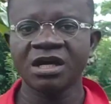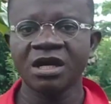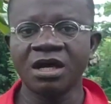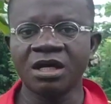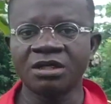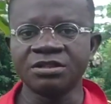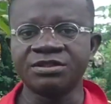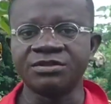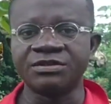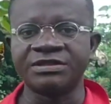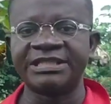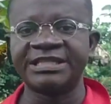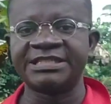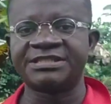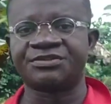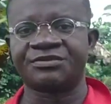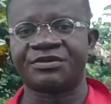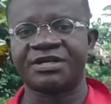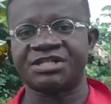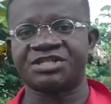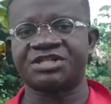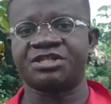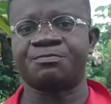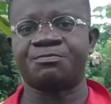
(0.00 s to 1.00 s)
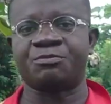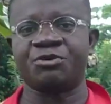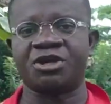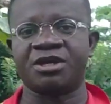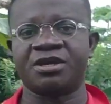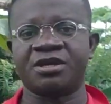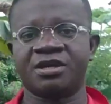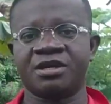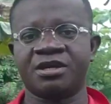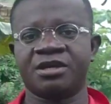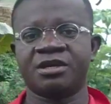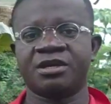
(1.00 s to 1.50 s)
onto this recipe.
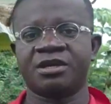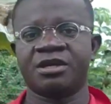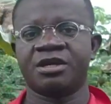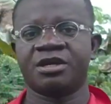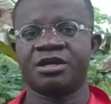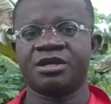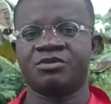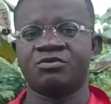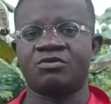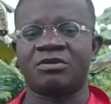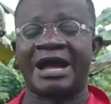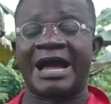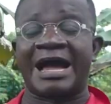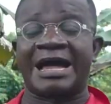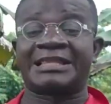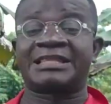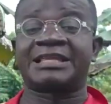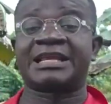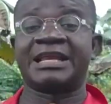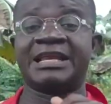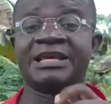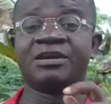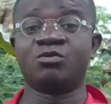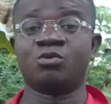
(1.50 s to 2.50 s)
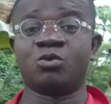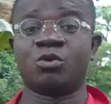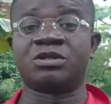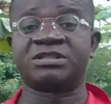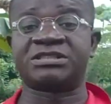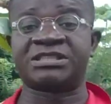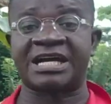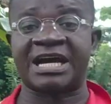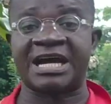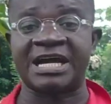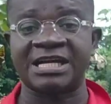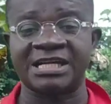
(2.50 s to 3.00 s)
You add clean
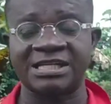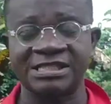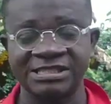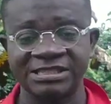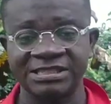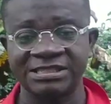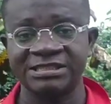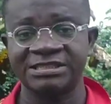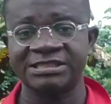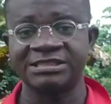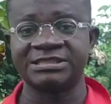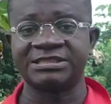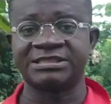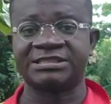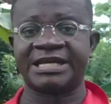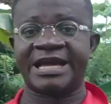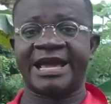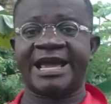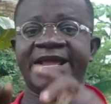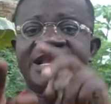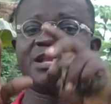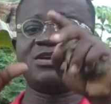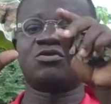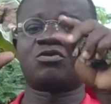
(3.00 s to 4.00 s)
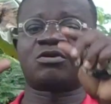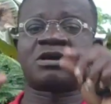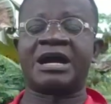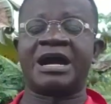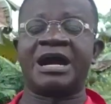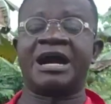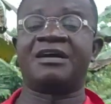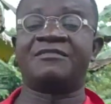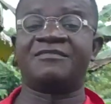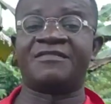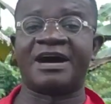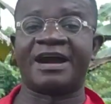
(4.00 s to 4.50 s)
water, then you
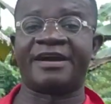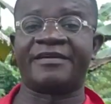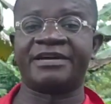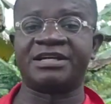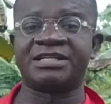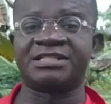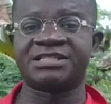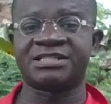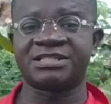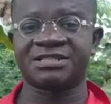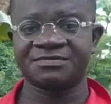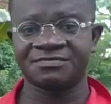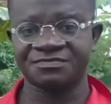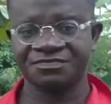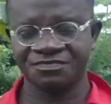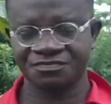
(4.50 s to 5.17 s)
cover it